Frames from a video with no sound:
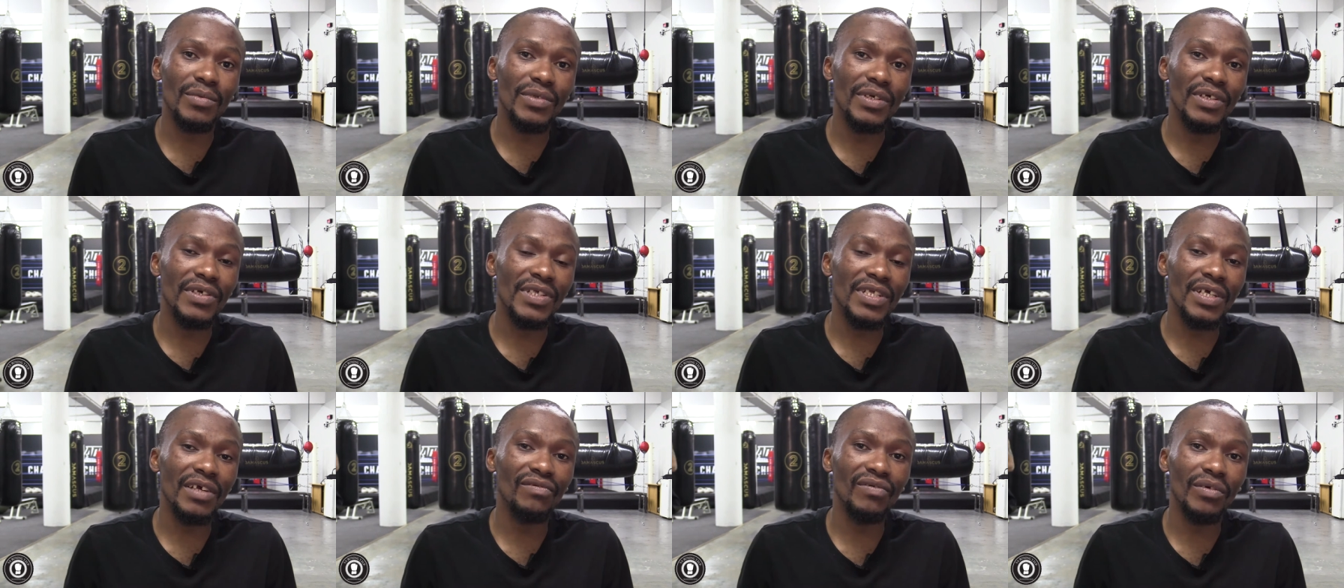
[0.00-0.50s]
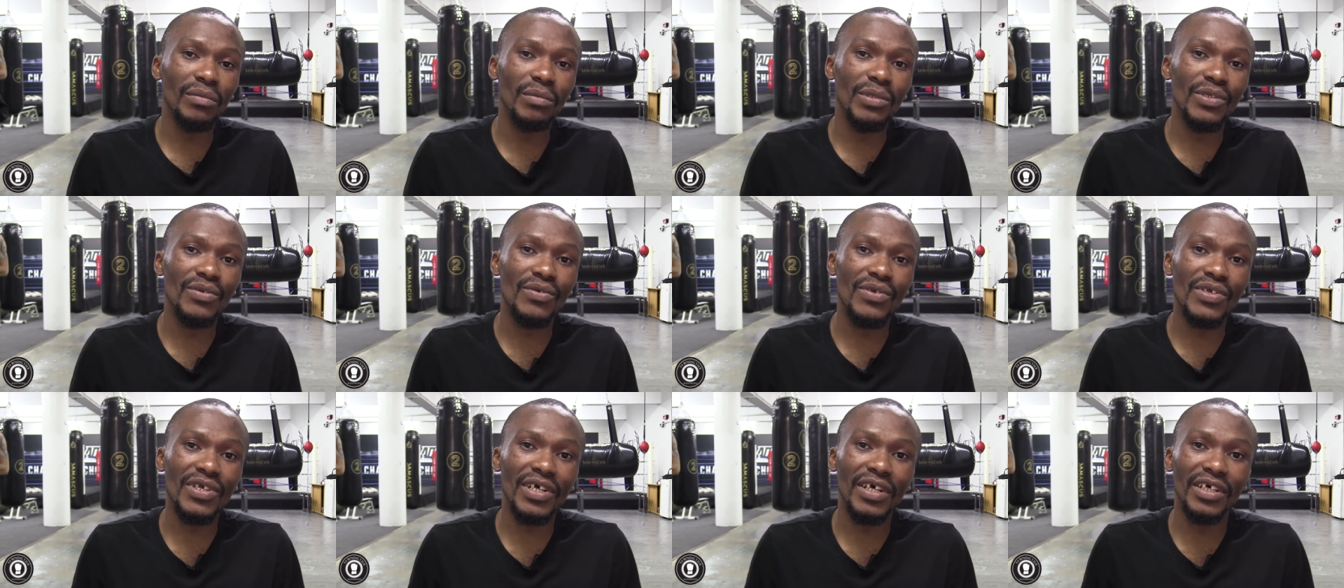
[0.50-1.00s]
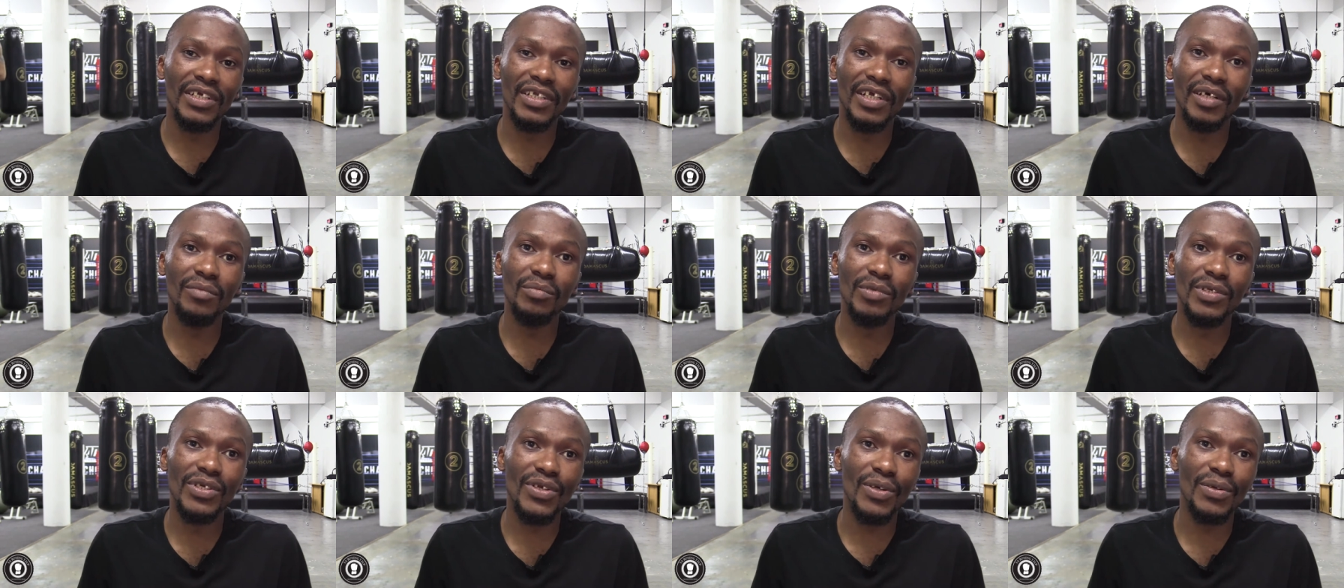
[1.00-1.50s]
to, it's time for me to shine.
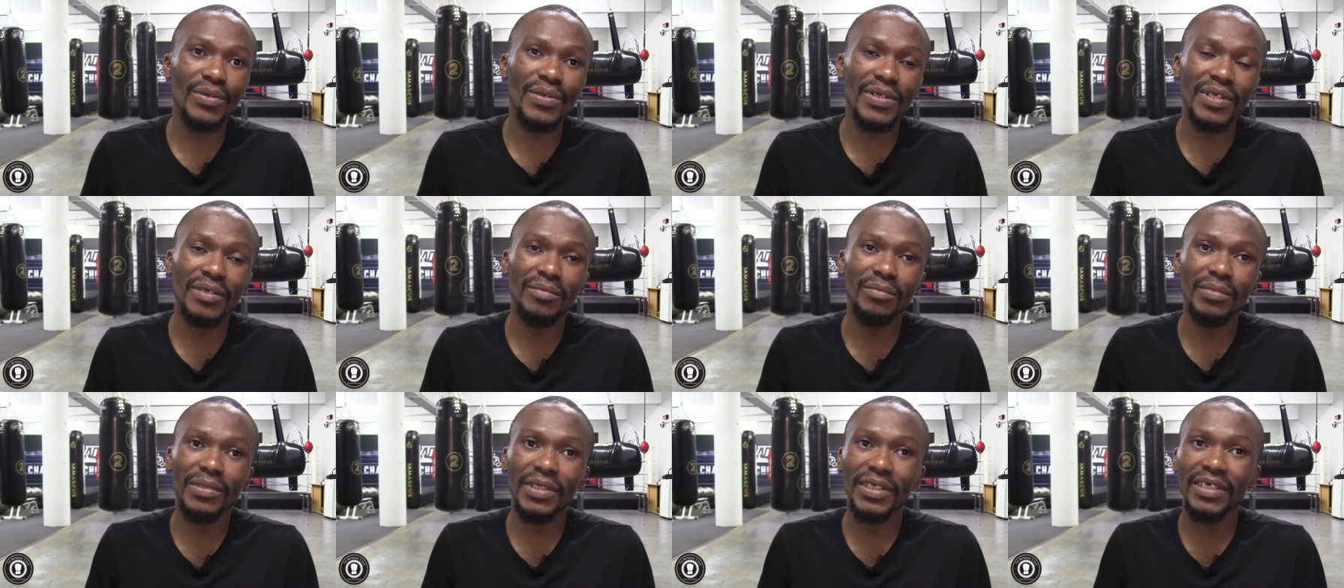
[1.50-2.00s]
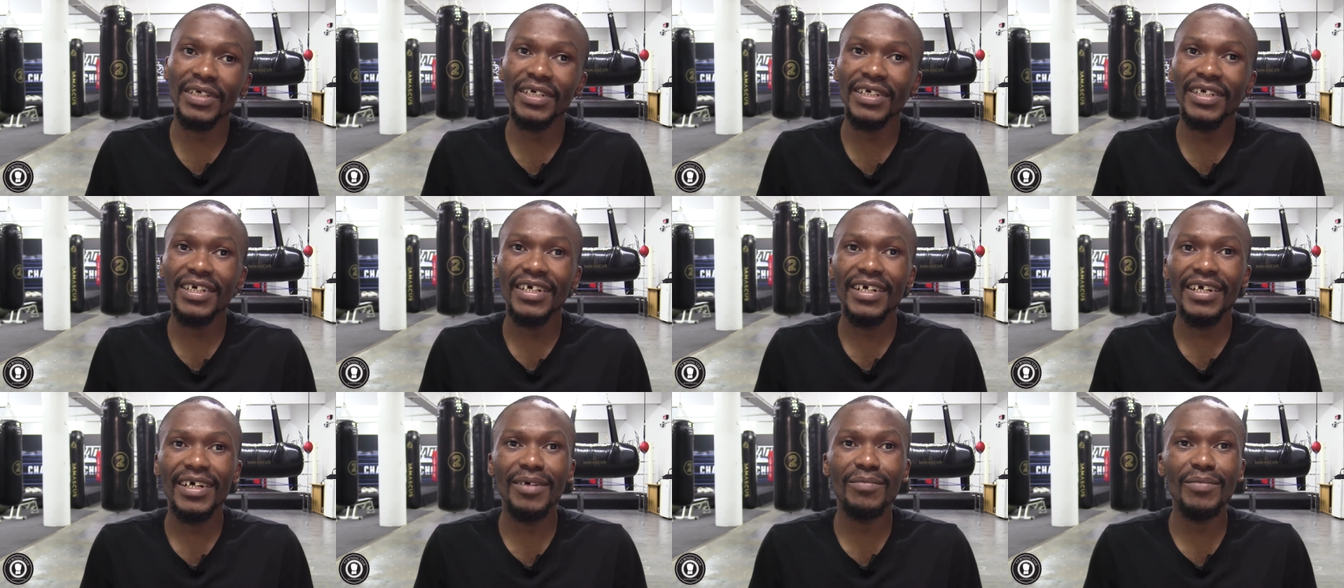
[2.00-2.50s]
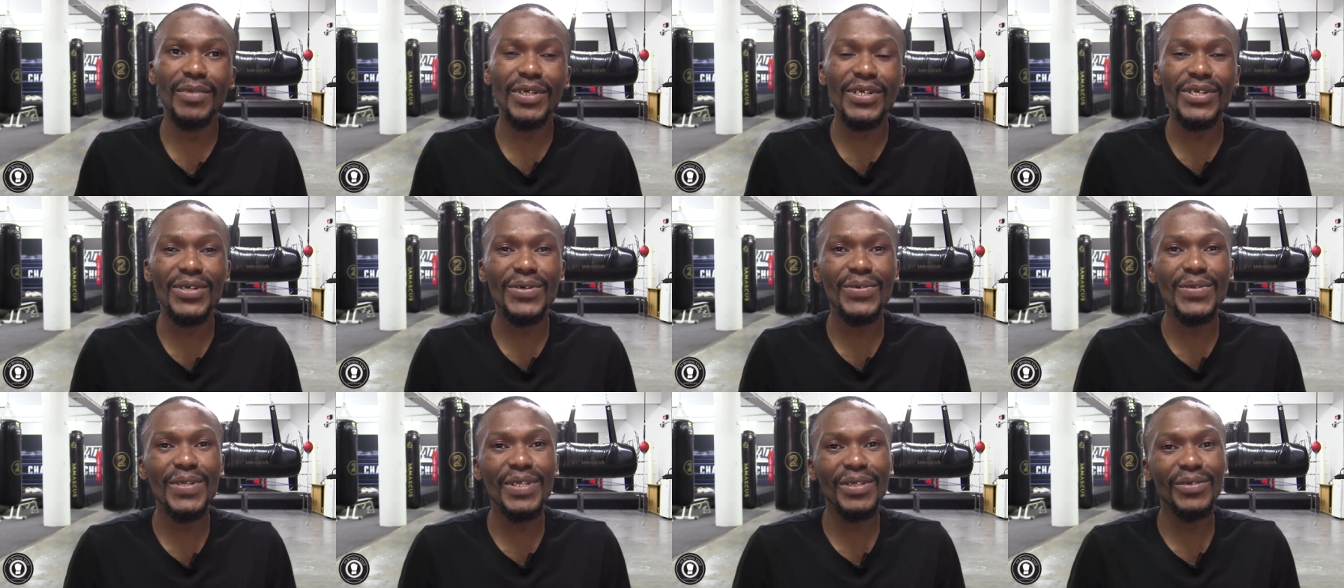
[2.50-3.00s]
I've been chosen. Bro and the
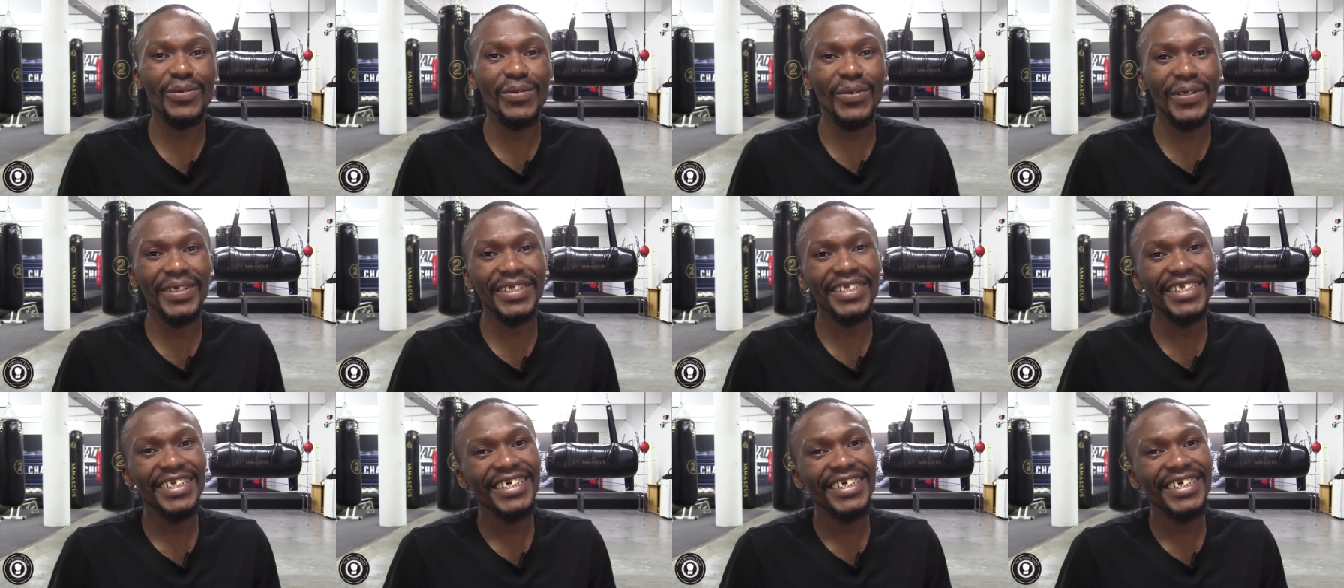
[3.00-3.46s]
chosen one.